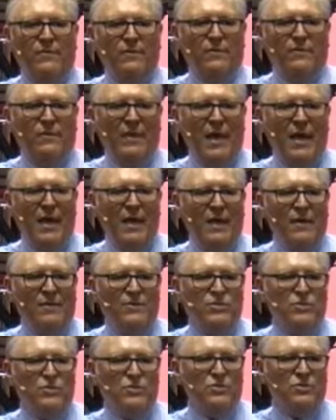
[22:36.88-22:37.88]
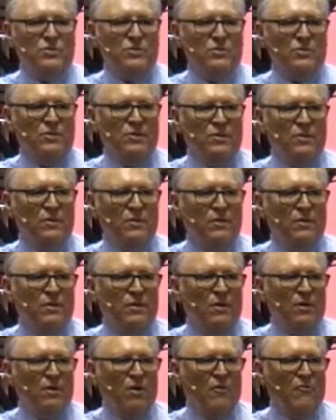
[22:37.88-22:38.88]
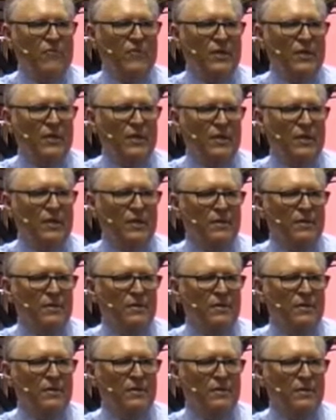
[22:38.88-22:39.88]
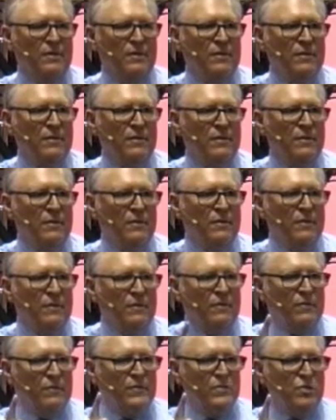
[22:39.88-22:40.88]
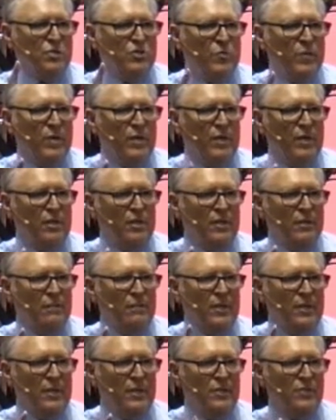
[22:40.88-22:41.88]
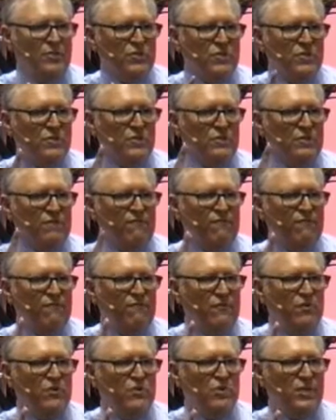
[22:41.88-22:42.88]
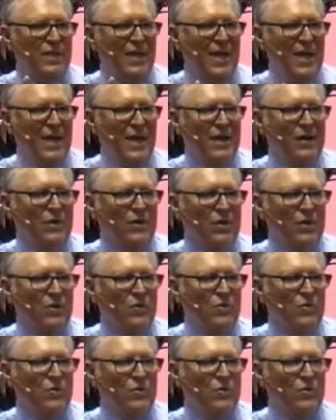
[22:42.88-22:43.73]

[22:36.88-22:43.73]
the hands of the king. This is where it begins. This is the first arrow.